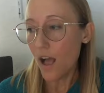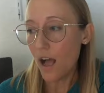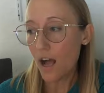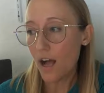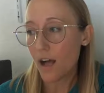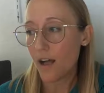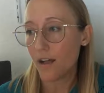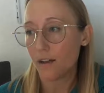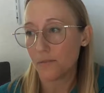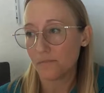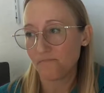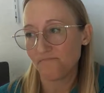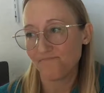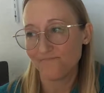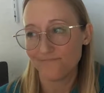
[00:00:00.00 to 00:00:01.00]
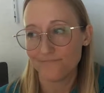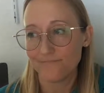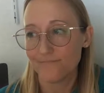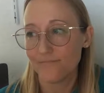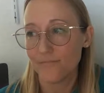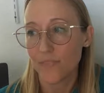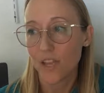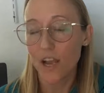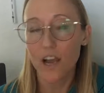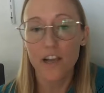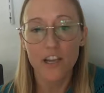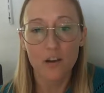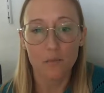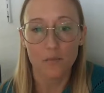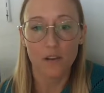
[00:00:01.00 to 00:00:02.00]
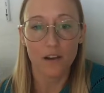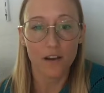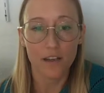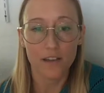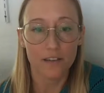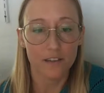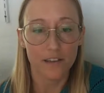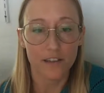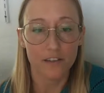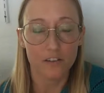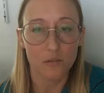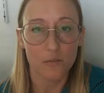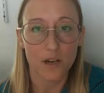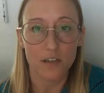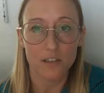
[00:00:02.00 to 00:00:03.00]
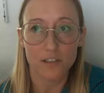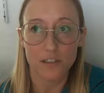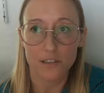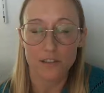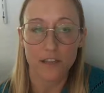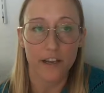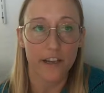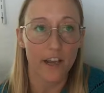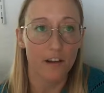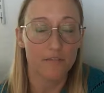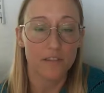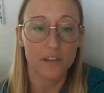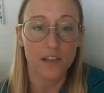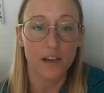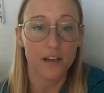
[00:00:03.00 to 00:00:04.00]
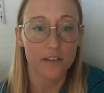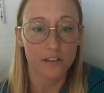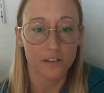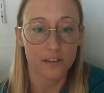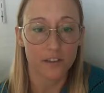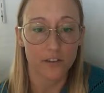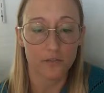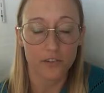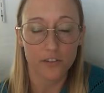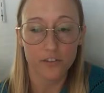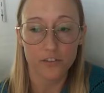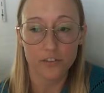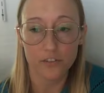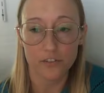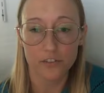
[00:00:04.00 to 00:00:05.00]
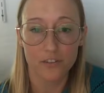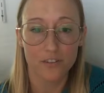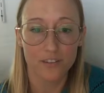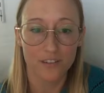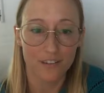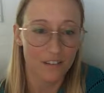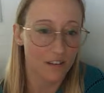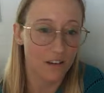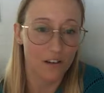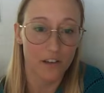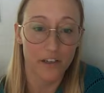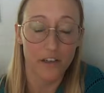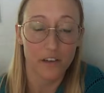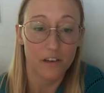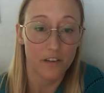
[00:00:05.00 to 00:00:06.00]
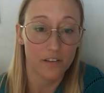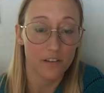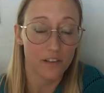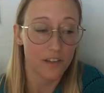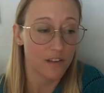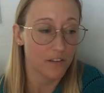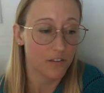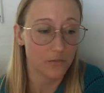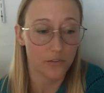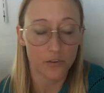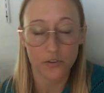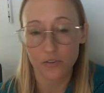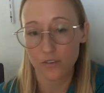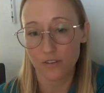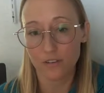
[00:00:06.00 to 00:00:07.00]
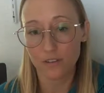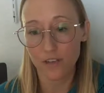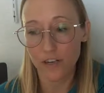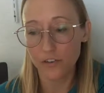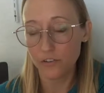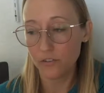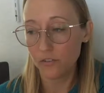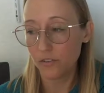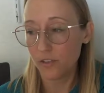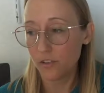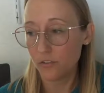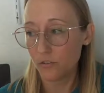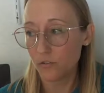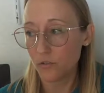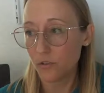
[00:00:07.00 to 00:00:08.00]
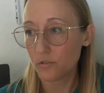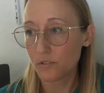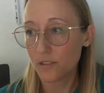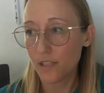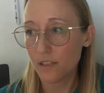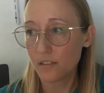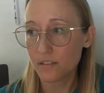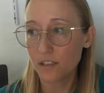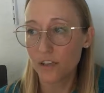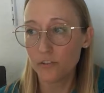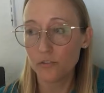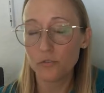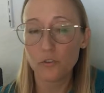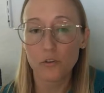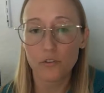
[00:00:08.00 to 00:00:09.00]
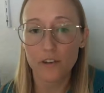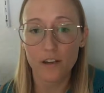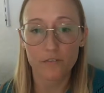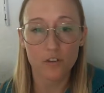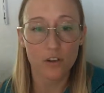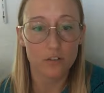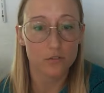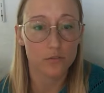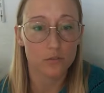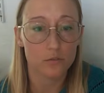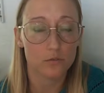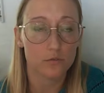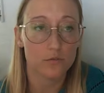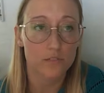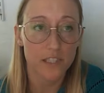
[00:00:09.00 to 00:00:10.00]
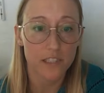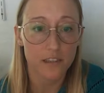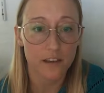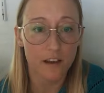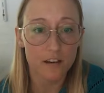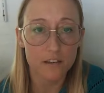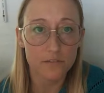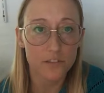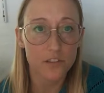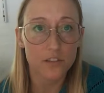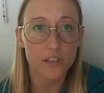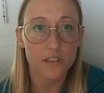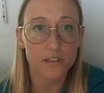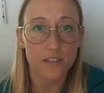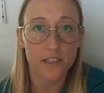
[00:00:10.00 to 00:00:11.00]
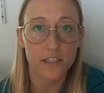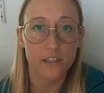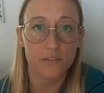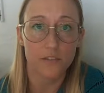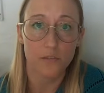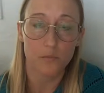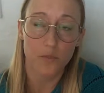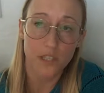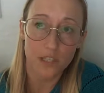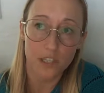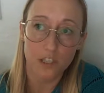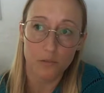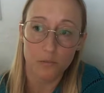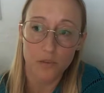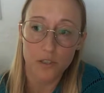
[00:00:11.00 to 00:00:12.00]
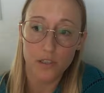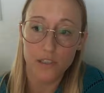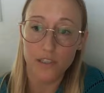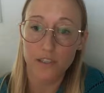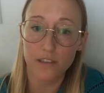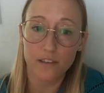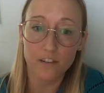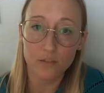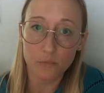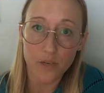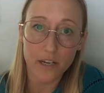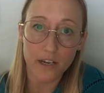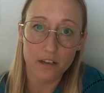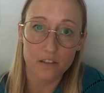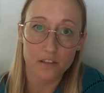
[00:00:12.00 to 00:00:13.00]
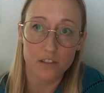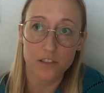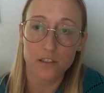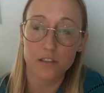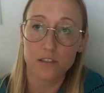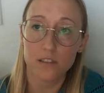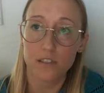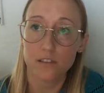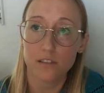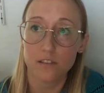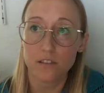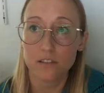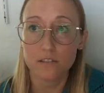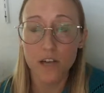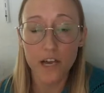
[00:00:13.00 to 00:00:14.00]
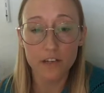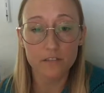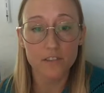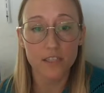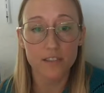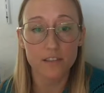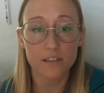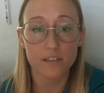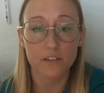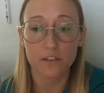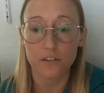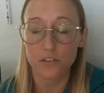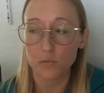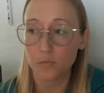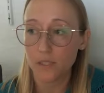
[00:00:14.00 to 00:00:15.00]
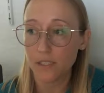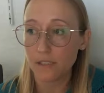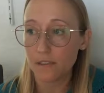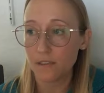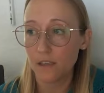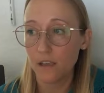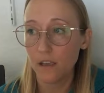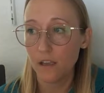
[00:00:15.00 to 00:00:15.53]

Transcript: I am not an entomologist. I have not done research on this versus not using drone cells. I do know that I've talked to Randy Oliver at Scientific Beekeeping. He is a biologist that does a lot of testing on his bees